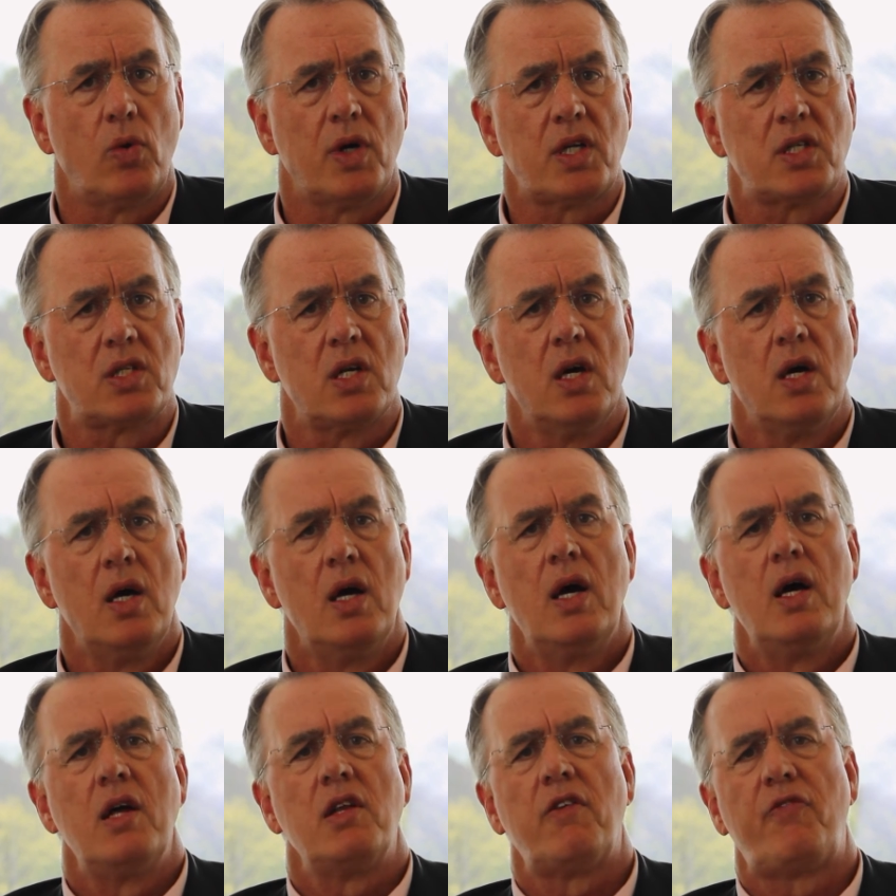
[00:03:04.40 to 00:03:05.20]
weeks
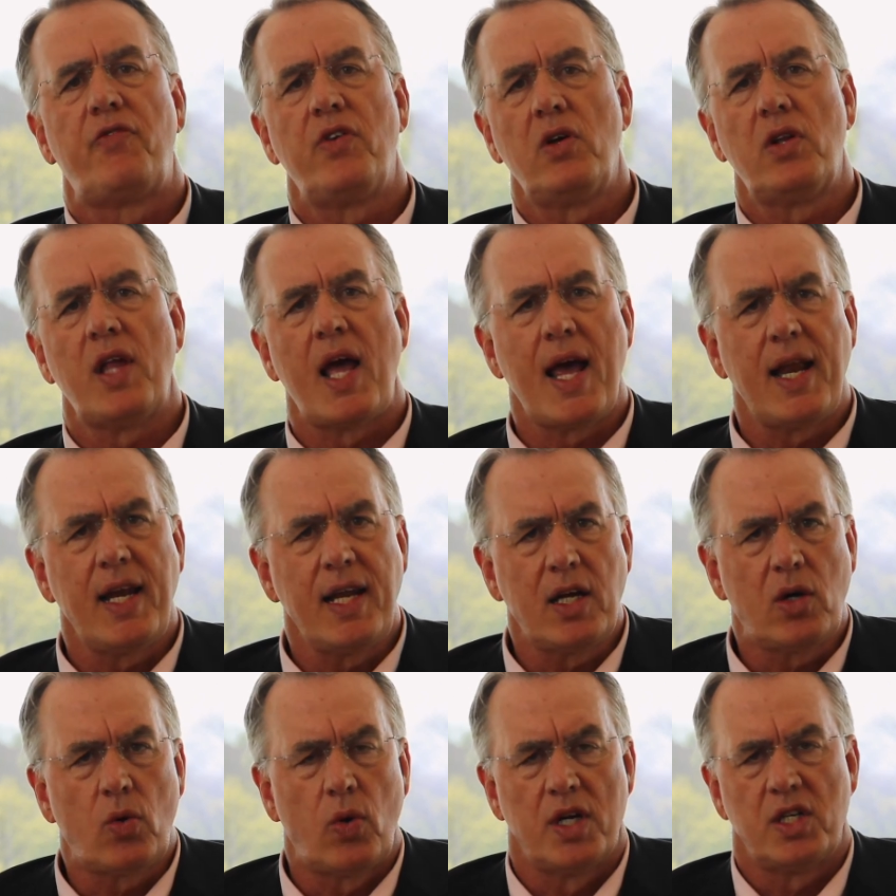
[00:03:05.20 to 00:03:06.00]
to field
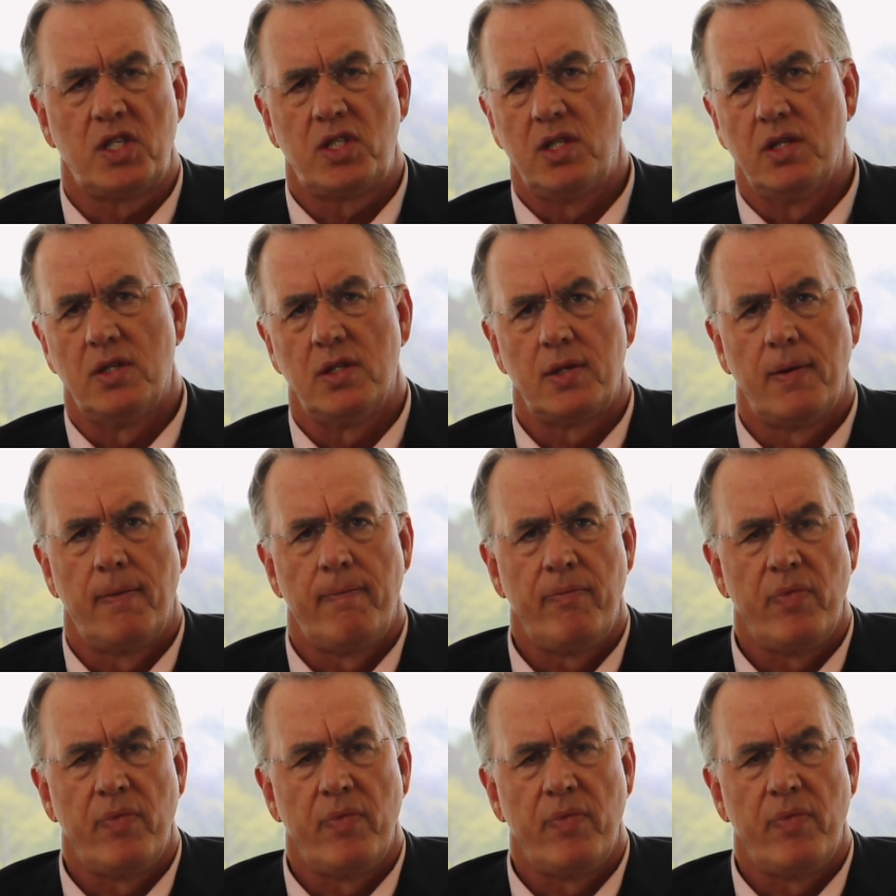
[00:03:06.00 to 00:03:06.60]
any questions.